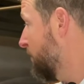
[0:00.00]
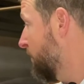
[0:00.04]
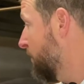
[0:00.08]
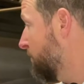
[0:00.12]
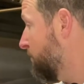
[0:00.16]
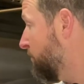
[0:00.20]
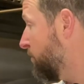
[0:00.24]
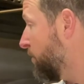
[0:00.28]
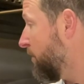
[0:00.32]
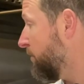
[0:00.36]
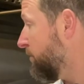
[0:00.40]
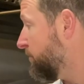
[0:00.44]

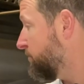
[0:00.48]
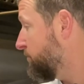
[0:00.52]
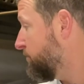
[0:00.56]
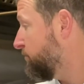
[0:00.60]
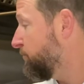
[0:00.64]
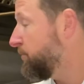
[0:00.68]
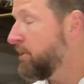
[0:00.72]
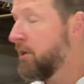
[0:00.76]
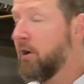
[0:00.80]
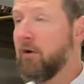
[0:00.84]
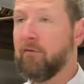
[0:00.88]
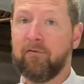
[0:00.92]
products that
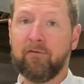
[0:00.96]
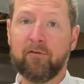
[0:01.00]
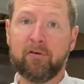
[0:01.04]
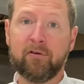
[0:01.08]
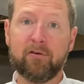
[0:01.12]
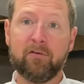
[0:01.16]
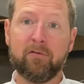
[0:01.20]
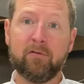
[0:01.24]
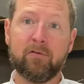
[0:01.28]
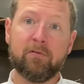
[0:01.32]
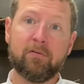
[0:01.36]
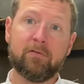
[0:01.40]
we
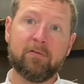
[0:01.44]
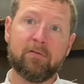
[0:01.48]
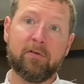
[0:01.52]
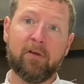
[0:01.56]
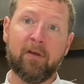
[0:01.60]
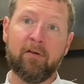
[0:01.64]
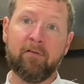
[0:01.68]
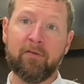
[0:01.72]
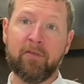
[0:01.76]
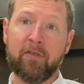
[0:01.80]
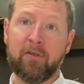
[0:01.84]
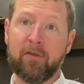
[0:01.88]
offer.
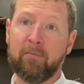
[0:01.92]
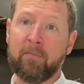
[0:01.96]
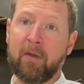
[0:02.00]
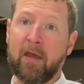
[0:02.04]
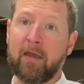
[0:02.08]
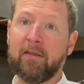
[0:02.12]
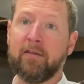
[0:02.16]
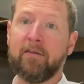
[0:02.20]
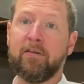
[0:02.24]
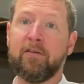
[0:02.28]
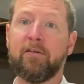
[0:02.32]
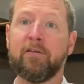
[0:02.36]
Everything
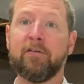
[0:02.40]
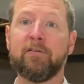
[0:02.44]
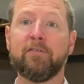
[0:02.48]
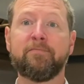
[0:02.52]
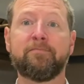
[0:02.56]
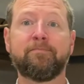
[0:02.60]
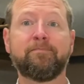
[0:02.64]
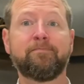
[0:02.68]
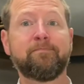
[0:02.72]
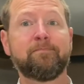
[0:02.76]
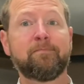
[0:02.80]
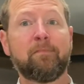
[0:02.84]
back
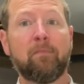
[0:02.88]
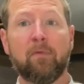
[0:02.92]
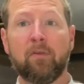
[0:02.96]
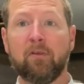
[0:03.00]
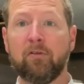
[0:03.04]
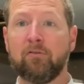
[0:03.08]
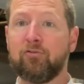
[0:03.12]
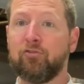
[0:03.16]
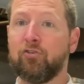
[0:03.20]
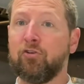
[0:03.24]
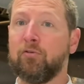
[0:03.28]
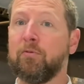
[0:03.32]
here,
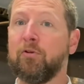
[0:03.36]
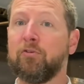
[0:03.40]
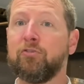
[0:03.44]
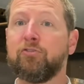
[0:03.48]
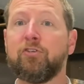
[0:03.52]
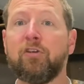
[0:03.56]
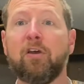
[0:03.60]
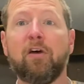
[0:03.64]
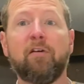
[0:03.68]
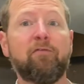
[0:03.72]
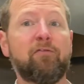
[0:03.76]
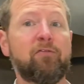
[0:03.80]
Turbo
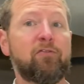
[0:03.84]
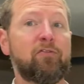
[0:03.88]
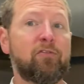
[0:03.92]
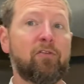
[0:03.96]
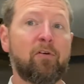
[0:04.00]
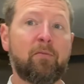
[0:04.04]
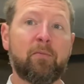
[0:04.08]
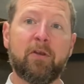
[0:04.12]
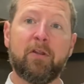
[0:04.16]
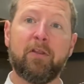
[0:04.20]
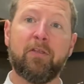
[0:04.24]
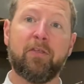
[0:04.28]
Chef,
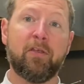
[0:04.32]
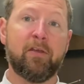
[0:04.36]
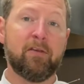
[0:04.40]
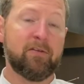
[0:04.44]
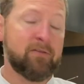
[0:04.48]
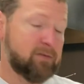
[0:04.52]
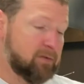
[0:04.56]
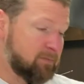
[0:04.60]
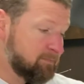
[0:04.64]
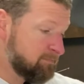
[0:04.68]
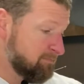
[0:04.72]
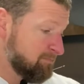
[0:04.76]
so many
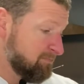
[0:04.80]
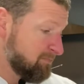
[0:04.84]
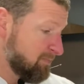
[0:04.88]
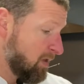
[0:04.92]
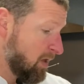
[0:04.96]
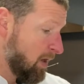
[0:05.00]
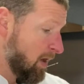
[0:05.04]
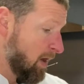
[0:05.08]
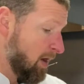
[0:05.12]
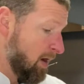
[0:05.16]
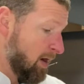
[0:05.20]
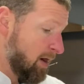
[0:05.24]

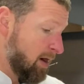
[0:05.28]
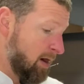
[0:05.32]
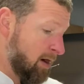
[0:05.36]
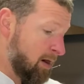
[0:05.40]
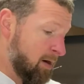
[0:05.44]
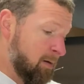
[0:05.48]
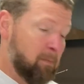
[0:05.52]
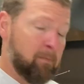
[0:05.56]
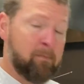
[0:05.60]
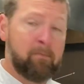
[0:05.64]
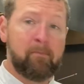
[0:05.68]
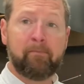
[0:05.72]
things.
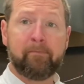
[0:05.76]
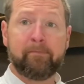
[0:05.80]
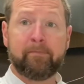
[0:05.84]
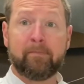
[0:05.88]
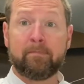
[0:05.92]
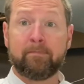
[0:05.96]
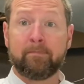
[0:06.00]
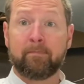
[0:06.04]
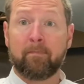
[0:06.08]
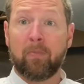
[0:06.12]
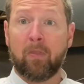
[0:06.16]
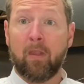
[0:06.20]
I'm
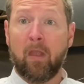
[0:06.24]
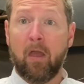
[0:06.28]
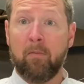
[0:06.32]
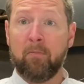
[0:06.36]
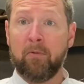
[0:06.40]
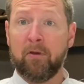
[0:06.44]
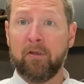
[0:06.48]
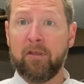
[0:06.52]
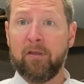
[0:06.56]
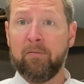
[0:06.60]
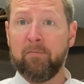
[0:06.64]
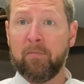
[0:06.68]

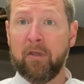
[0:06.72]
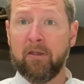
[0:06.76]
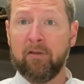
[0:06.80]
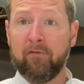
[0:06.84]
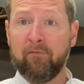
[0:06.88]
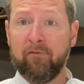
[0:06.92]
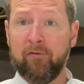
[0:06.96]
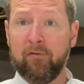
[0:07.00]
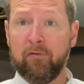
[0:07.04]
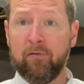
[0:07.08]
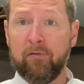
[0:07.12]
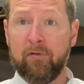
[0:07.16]
going to keep
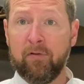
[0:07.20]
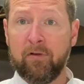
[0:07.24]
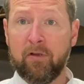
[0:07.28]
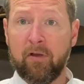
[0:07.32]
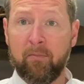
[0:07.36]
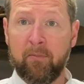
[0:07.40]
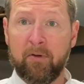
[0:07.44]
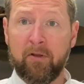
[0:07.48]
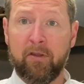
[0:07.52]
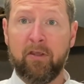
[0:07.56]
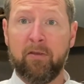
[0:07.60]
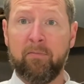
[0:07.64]
making food.
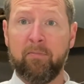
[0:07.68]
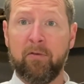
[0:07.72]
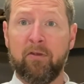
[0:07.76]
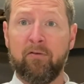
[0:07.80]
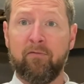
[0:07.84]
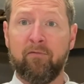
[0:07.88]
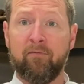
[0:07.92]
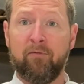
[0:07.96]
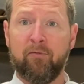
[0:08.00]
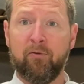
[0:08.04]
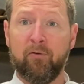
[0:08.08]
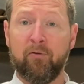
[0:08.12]
I'm going to keep
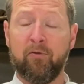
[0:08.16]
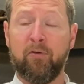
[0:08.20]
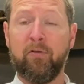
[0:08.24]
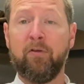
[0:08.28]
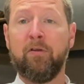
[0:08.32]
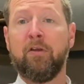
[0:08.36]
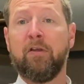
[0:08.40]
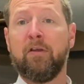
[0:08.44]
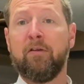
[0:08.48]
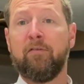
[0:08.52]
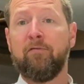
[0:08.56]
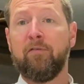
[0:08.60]
eating food.
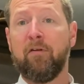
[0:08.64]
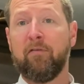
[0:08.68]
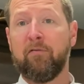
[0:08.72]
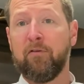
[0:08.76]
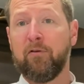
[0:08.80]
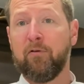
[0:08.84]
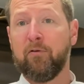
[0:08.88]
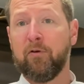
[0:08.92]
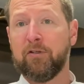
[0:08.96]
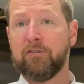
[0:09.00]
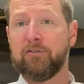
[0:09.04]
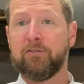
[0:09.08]
If you have
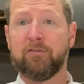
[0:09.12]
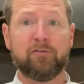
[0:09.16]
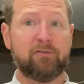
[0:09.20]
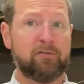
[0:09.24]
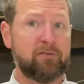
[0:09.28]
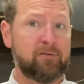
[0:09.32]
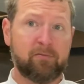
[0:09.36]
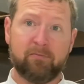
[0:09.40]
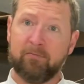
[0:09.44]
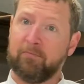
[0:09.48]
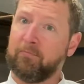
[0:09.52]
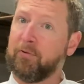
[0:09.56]
any
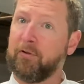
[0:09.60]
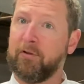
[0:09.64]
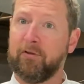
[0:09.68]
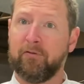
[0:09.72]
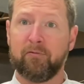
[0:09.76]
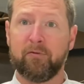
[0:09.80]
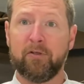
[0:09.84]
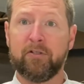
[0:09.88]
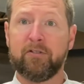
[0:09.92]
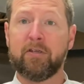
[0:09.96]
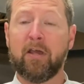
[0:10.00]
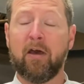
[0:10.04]
questions,
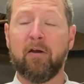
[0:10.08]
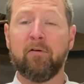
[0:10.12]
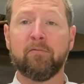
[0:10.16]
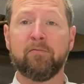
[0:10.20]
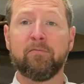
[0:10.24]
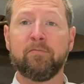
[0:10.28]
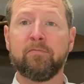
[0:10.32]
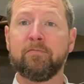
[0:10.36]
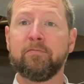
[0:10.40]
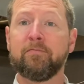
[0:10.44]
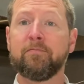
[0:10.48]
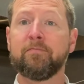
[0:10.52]
please reach out.
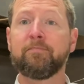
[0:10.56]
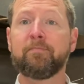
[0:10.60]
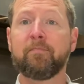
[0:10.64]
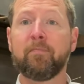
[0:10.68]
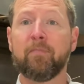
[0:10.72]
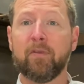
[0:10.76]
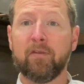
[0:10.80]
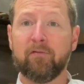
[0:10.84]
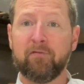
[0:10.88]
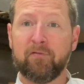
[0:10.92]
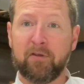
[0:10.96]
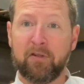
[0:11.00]

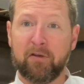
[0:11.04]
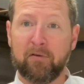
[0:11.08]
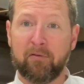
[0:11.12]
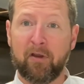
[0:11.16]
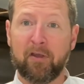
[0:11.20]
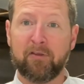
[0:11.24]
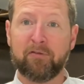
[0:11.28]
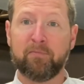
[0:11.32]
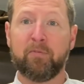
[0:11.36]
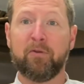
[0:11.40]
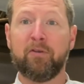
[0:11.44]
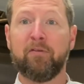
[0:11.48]
If you need a
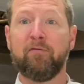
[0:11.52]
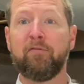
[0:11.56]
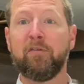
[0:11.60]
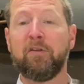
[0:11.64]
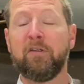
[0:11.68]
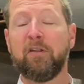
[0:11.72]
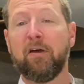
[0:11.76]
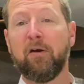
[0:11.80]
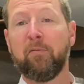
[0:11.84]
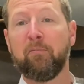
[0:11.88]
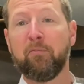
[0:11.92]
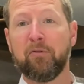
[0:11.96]
recipe, if you
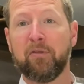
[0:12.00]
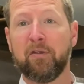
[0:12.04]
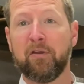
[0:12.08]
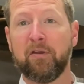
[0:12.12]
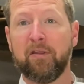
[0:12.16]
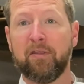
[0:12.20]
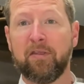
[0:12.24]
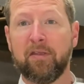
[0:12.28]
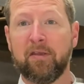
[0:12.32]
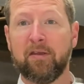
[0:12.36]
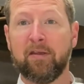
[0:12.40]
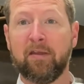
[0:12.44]
need help with
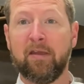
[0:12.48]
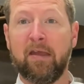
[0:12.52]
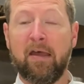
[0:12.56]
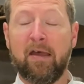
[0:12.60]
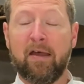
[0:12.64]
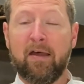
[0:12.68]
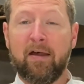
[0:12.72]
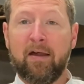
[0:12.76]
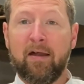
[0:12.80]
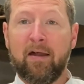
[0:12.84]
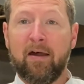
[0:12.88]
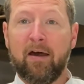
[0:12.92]
anything,
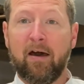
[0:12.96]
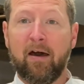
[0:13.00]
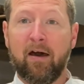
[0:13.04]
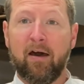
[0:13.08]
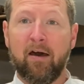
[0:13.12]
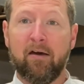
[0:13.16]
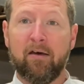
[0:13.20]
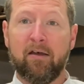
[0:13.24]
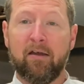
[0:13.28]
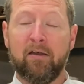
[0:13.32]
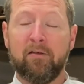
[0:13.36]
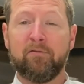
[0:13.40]

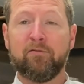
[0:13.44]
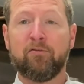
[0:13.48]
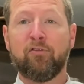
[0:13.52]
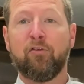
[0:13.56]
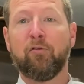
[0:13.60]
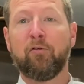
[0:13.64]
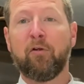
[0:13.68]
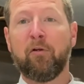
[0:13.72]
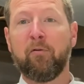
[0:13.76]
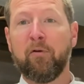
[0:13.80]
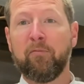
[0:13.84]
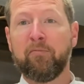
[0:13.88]
go
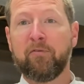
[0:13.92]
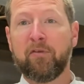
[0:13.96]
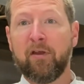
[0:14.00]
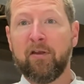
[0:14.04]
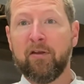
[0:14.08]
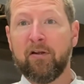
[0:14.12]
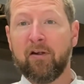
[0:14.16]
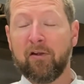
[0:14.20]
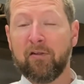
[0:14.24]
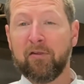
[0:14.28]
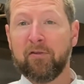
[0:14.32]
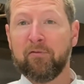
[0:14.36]
to our
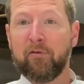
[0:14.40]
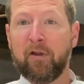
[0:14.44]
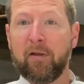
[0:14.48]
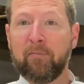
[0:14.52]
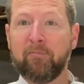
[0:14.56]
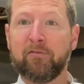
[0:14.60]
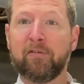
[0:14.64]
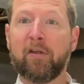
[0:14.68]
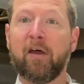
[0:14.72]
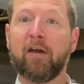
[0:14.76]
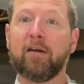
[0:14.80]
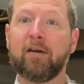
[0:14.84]
website,
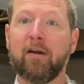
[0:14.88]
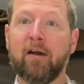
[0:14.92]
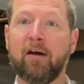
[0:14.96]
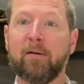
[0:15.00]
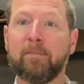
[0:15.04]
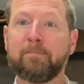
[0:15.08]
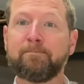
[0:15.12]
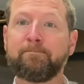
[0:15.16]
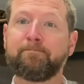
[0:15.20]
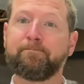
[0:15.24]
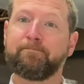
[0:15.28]
heartlandreps.com,